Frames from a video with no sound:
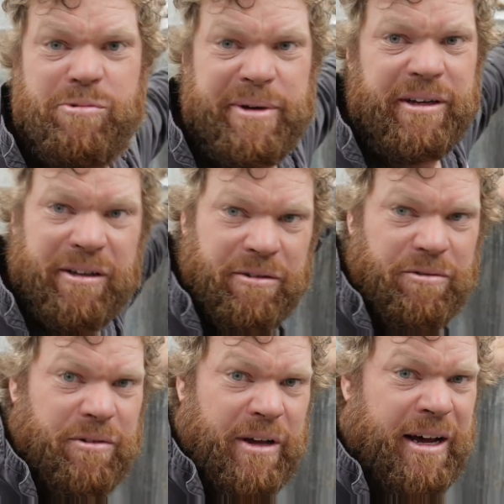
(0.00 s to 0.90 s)
be
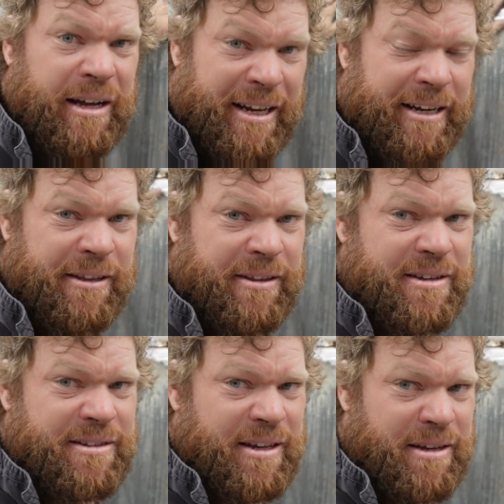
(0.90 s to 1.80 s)
leading
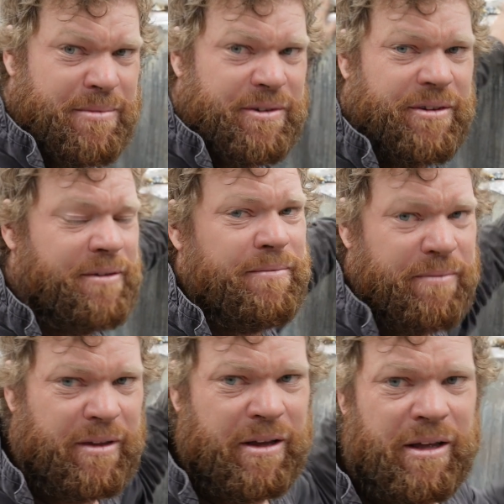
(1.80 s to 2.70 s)
these seams,
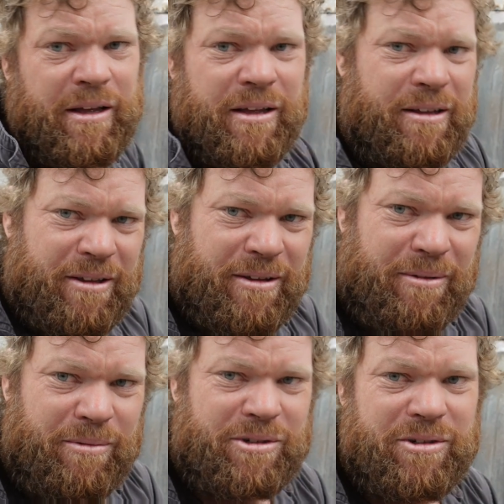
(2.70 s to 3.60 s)

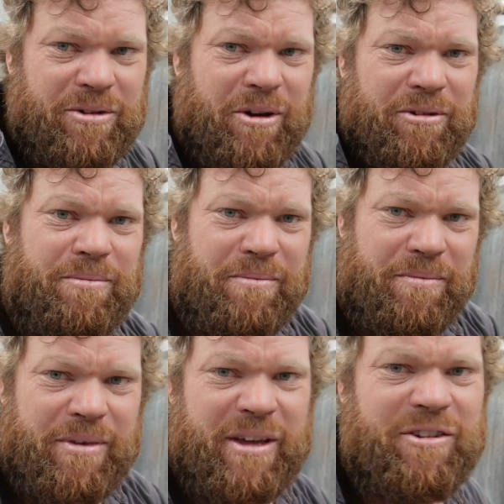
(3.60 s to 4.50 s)
which I
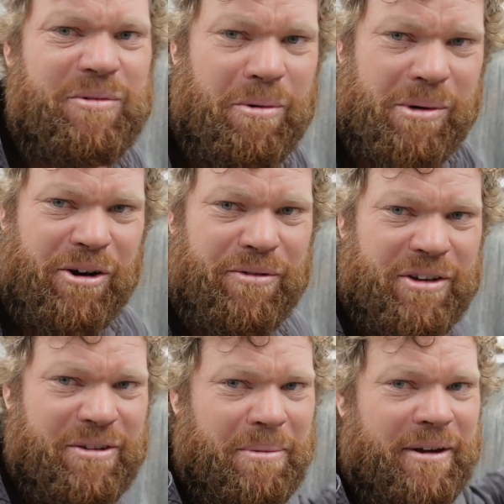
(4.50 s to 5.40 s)
guess is probably
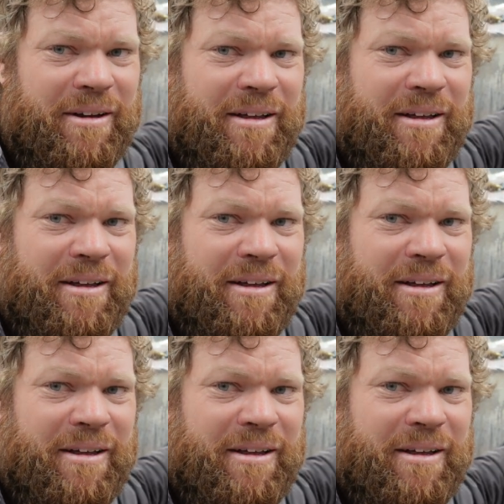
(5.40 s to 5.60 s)
obvious, but